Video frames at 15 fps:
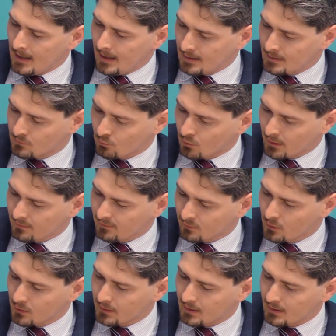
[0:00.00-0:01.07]
And what I
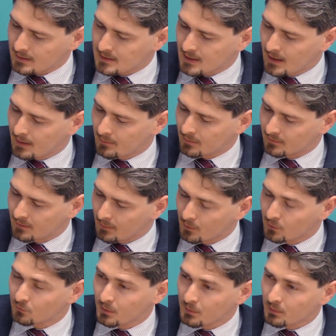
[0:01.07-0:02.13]
saw at that time is that
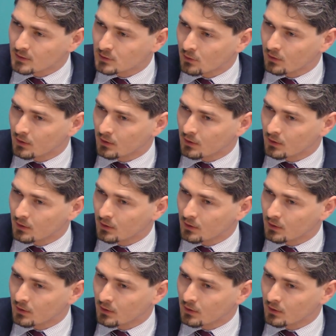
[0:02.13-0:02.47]
most people are